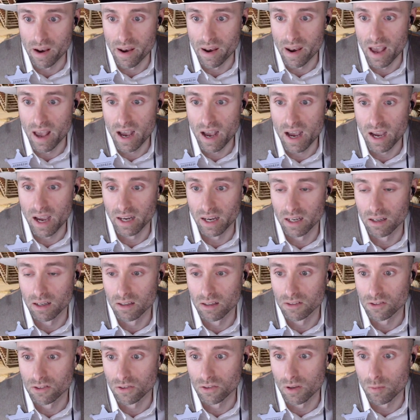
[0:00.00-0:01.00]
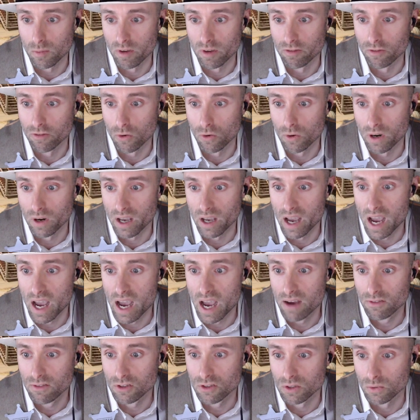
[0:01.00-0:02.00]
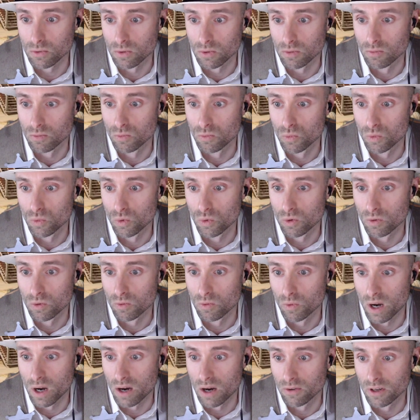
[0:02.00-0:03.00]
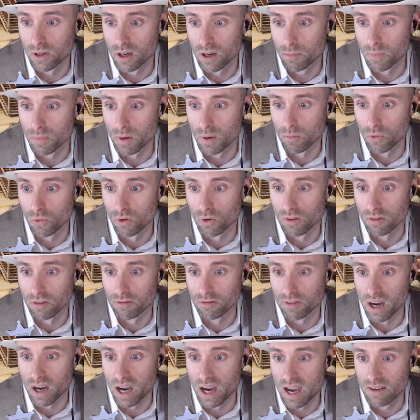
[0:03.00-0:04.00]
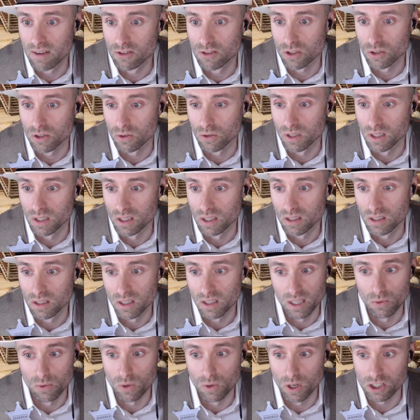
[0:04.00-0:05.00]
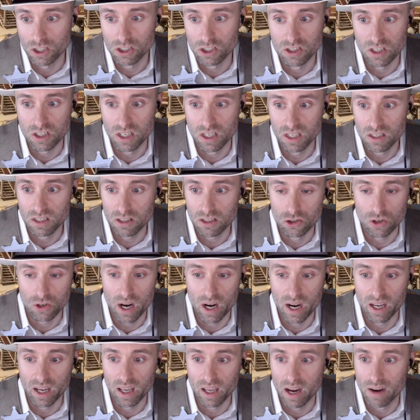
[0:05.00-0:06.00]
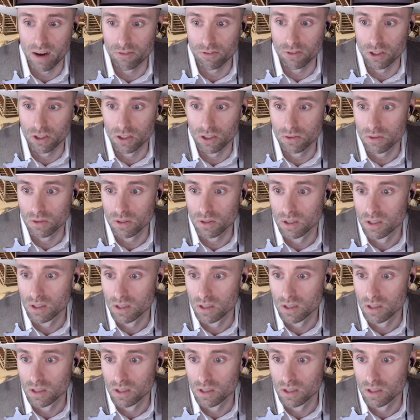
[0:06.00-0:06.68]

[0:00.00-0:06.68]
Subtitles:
9, so that'd be 4.5. So we'll round up and move the 5. So he rushes in to try and get after you.